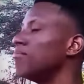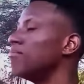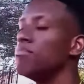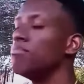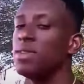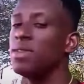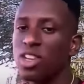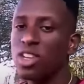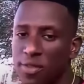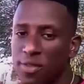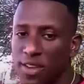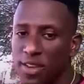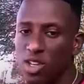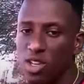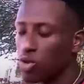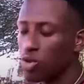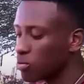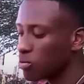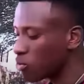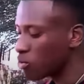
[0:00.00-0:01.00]
Me no
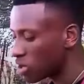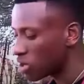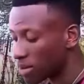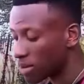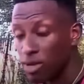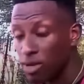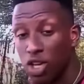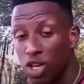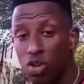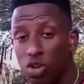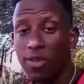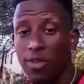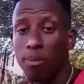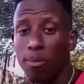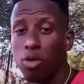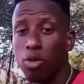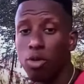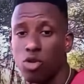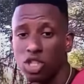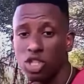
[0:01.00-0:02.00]
feel good about that. Me no know if
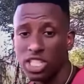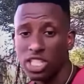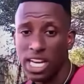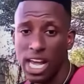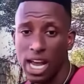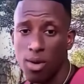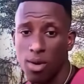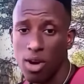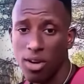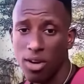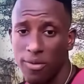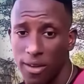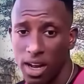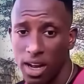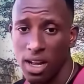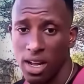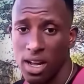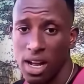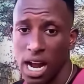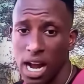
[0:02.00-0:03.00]
a promotion I work
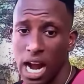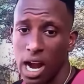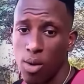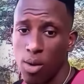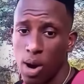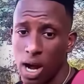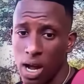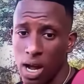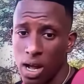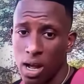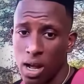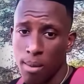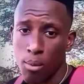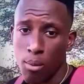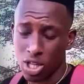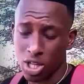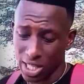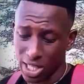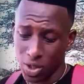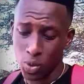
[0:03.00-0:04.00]
for, hour.
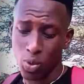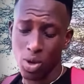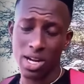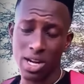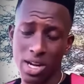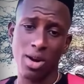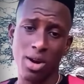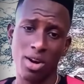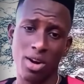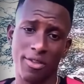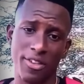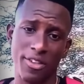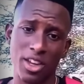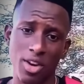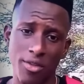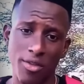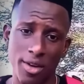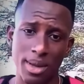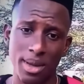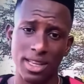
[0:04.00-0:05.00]
But it 200 fee
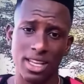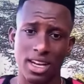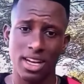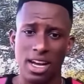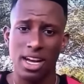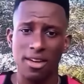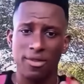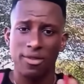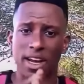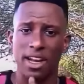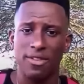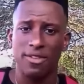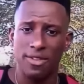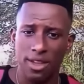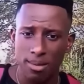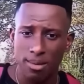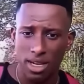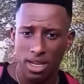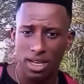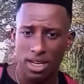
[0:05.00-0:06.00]
government and a fight
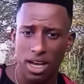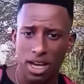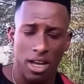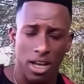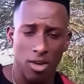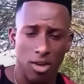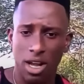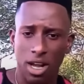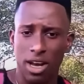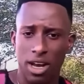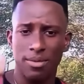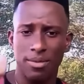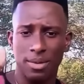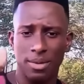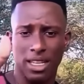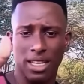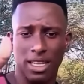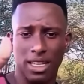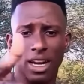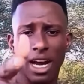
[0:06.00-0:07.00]
fee man that. When
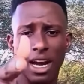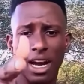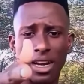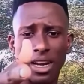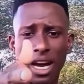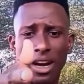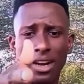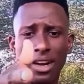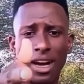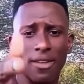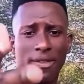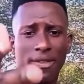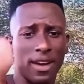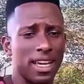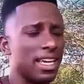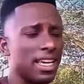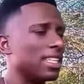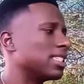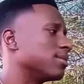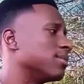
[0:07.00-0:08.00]
I
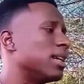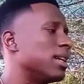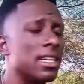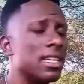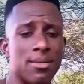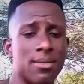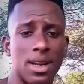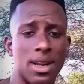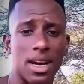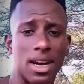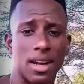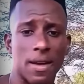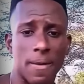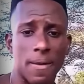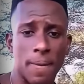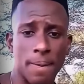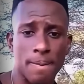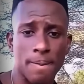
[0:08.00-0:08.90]
fight against man then dog.